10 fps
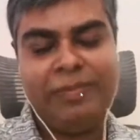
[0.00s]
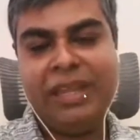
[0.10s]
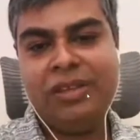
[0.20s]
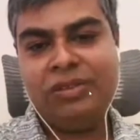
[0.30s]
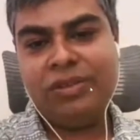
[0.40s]

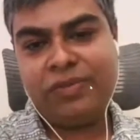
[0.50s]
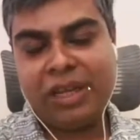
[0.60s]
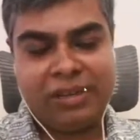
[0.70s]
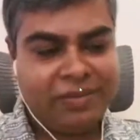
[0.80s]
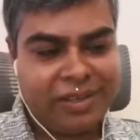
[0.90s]
so if you are
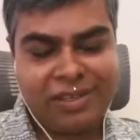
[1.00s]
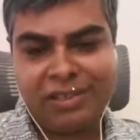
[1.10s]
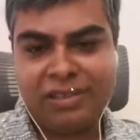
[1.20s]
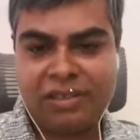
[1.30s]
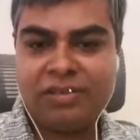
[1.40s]
investing
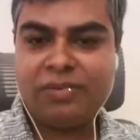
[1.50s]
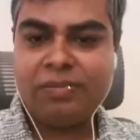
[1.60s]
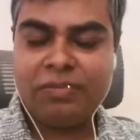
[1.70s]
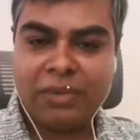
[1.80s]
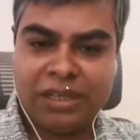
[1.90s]
this
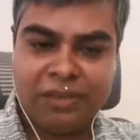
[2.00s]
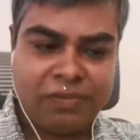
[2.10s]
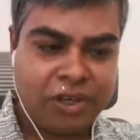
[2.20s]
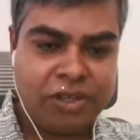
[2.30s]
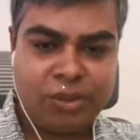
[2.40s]
money for
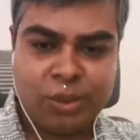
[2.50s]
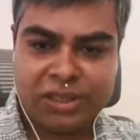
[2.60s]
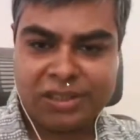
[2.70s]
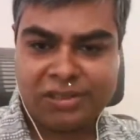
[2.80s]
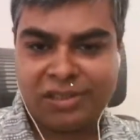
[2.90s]
2 years,
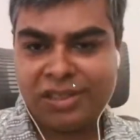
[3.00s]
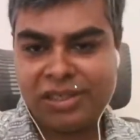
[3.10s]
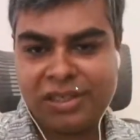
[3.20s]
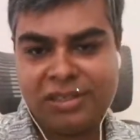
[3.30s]
3 years,